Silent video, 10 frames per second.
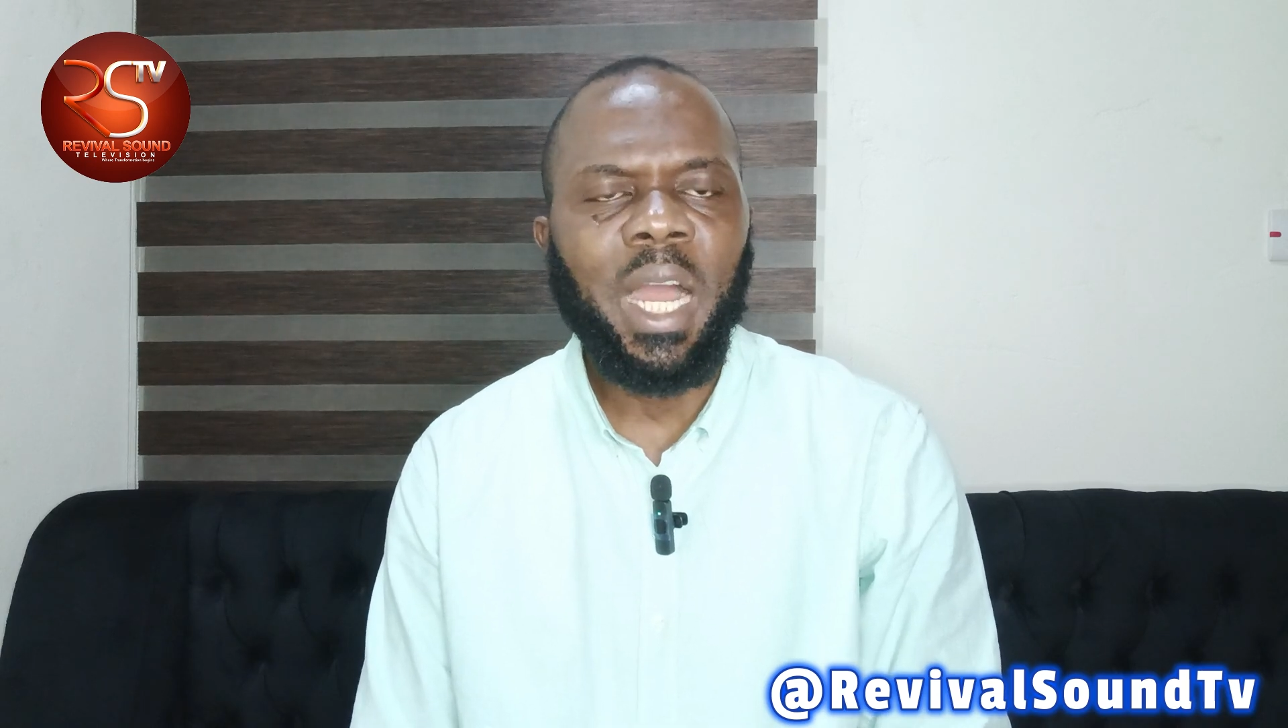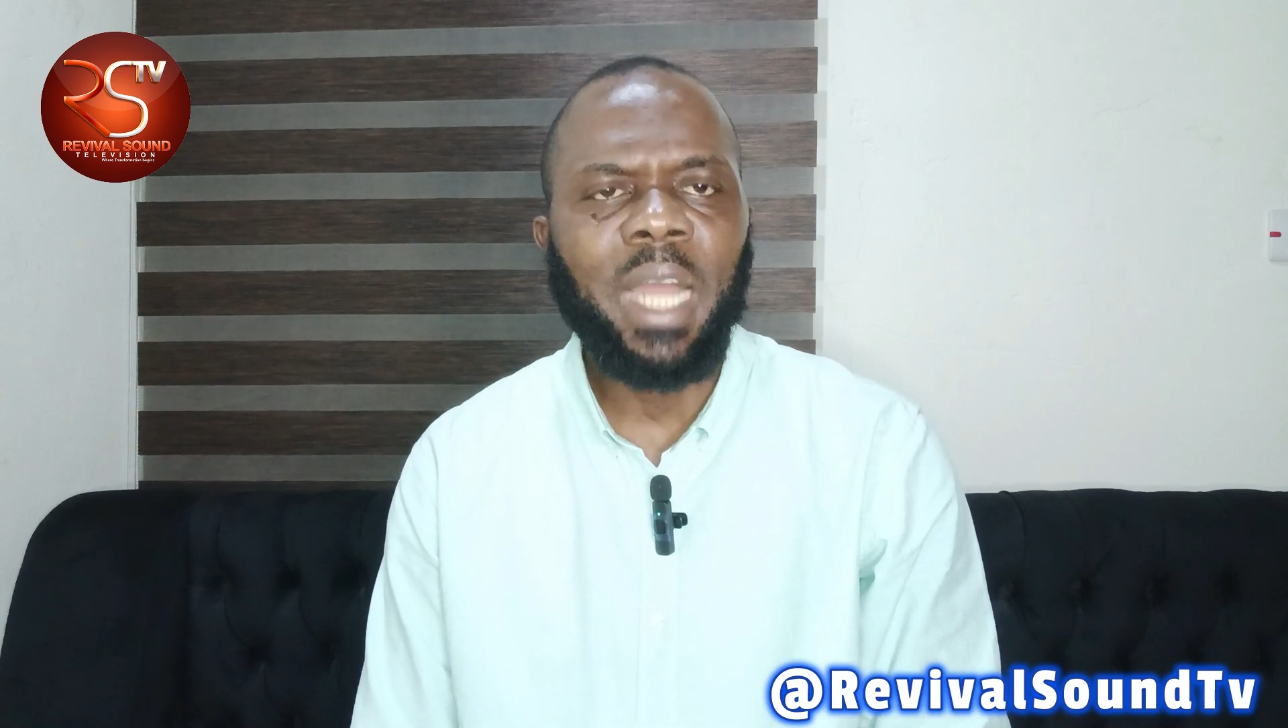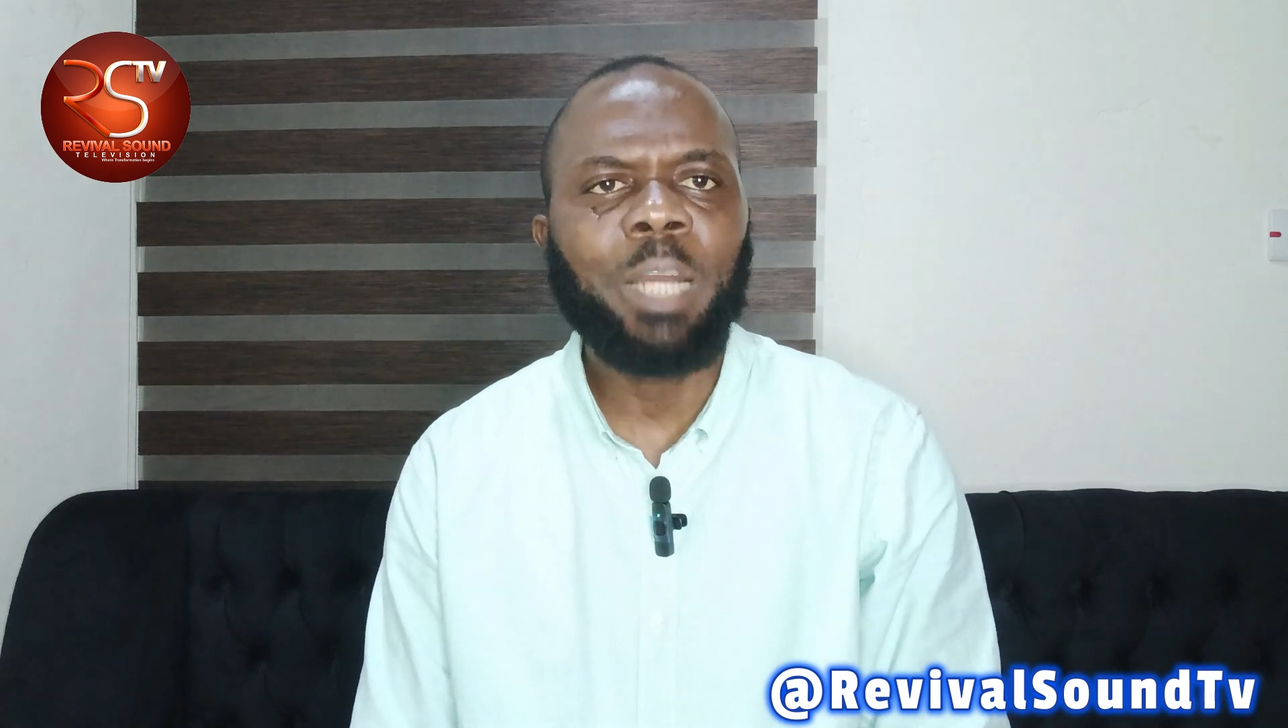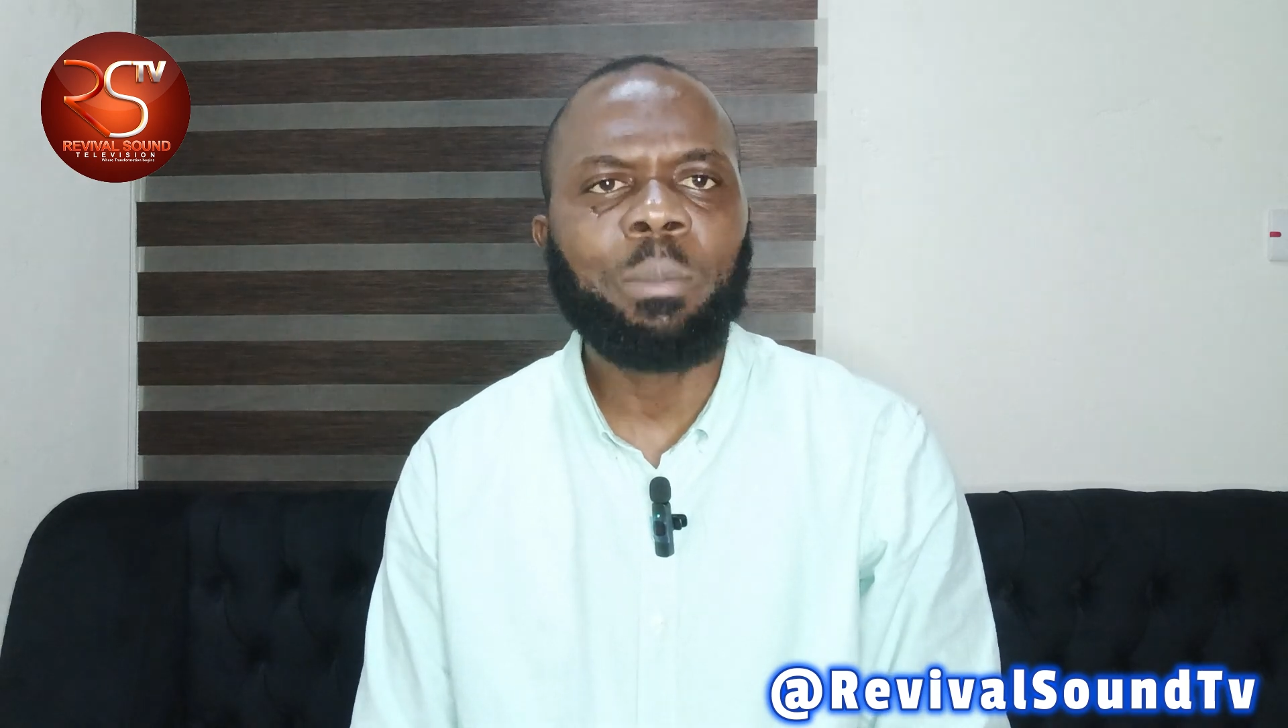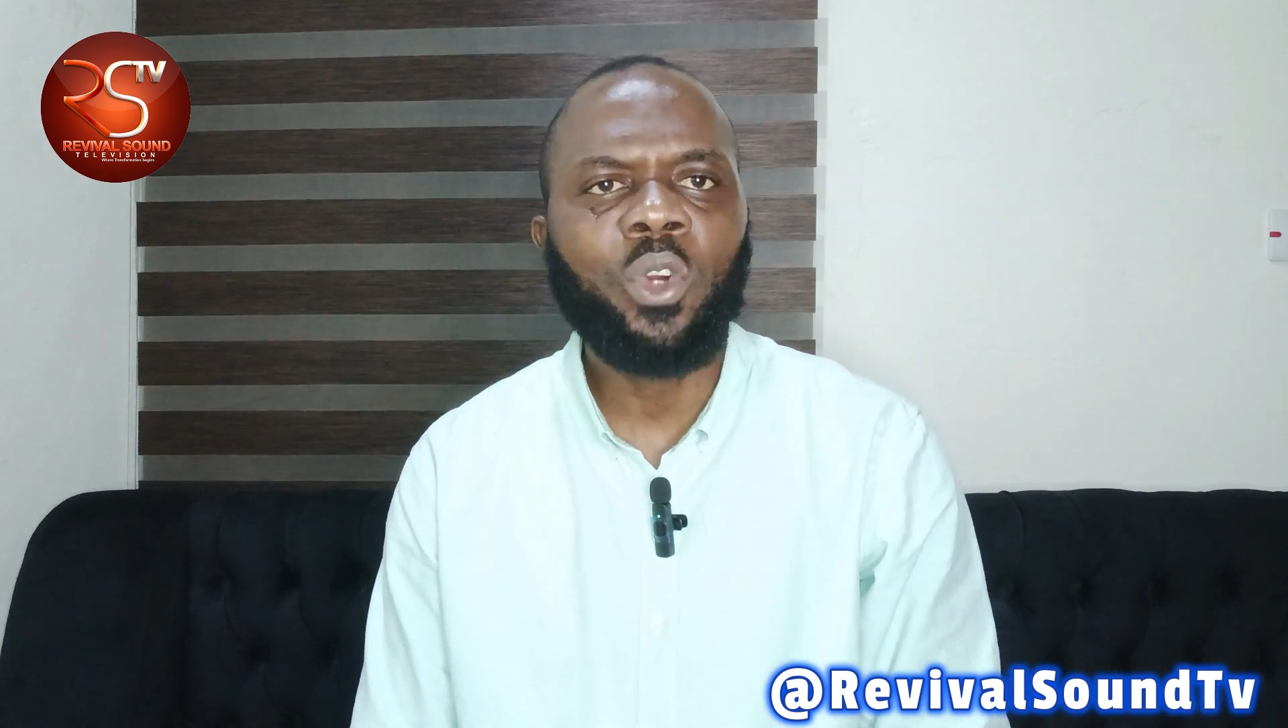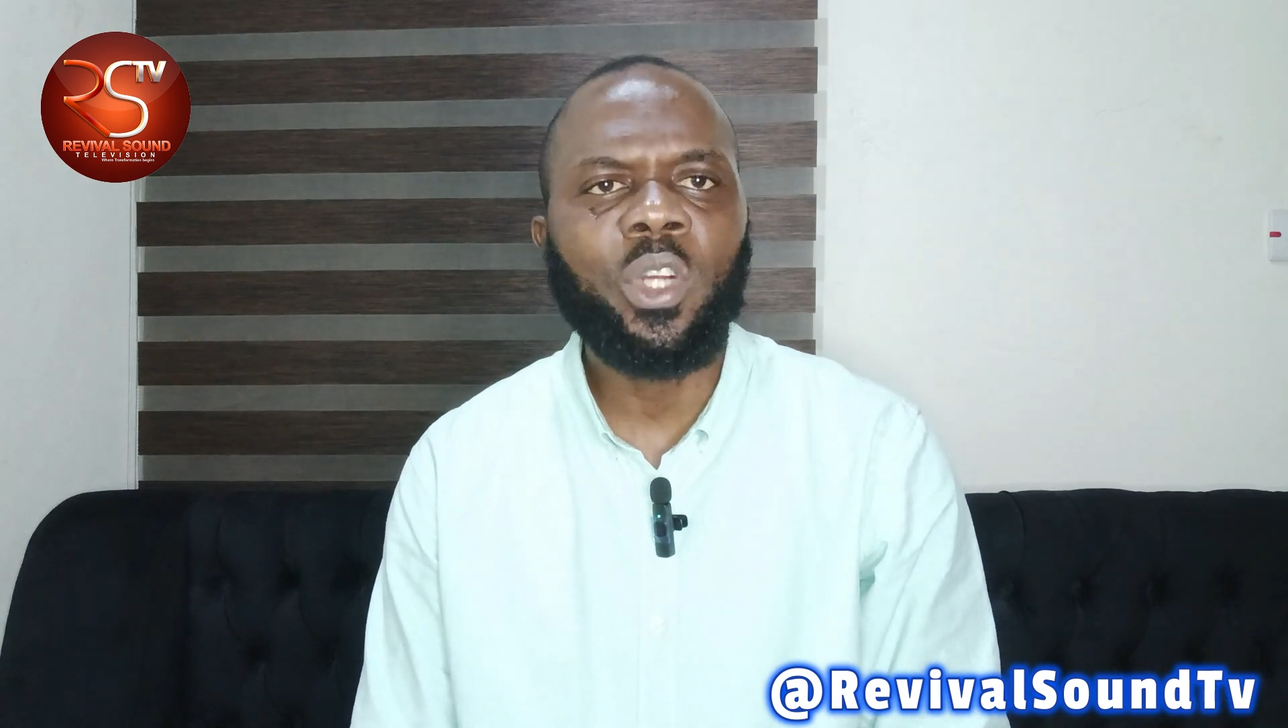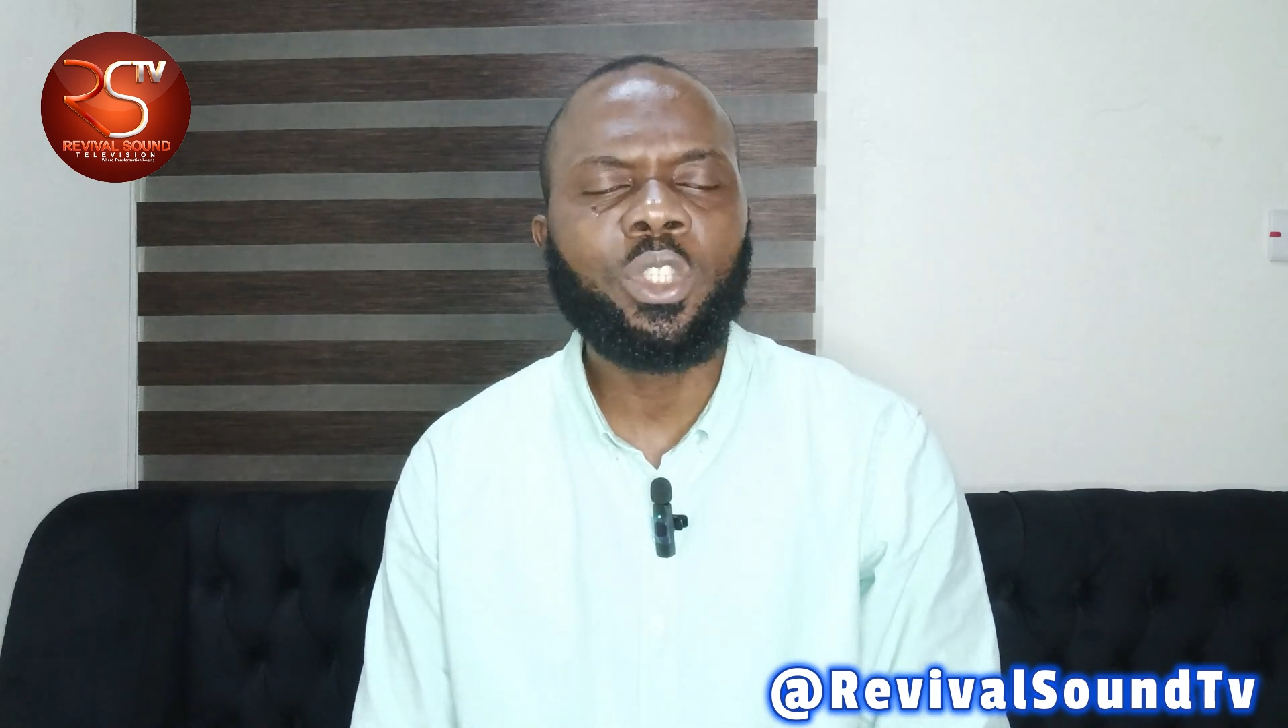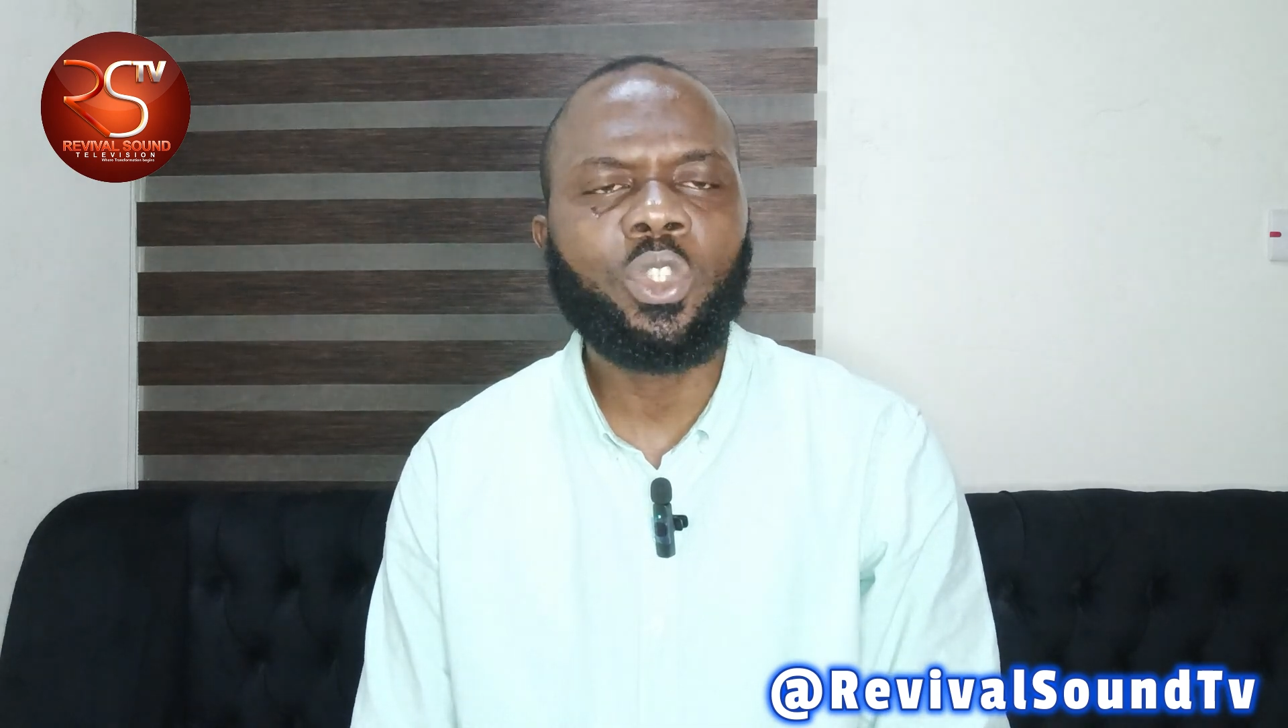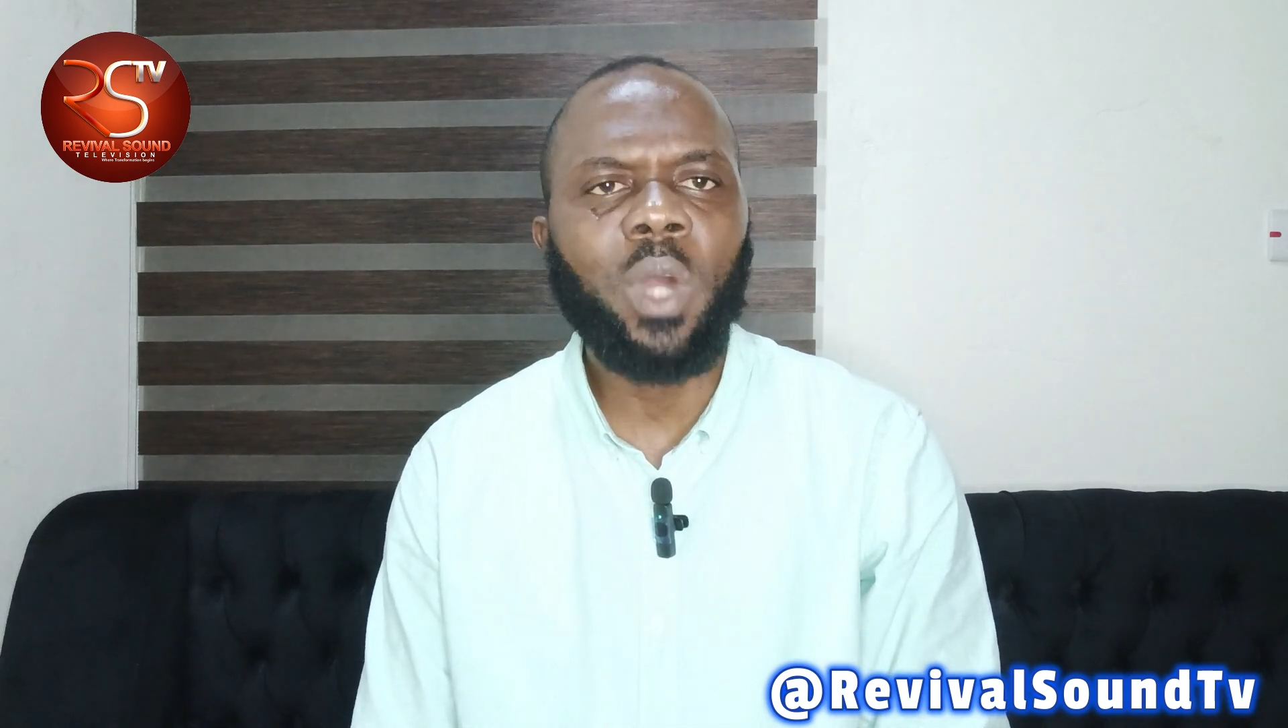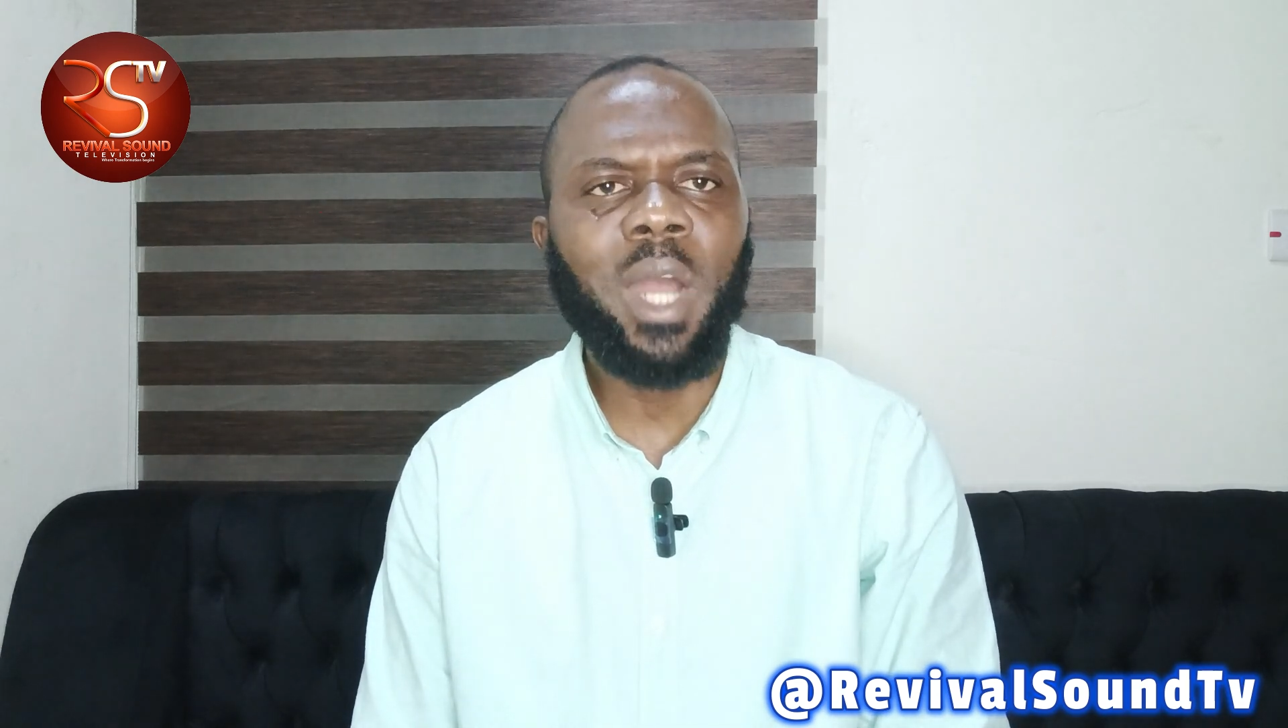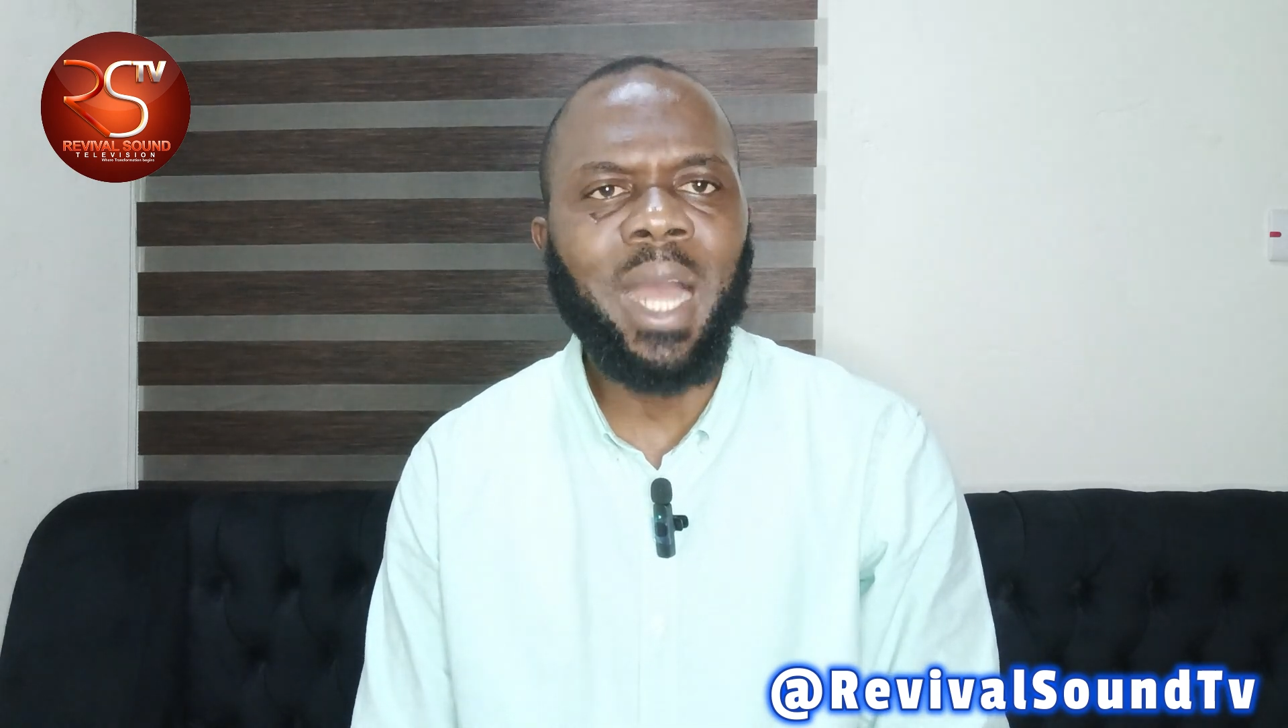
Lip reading: I am going to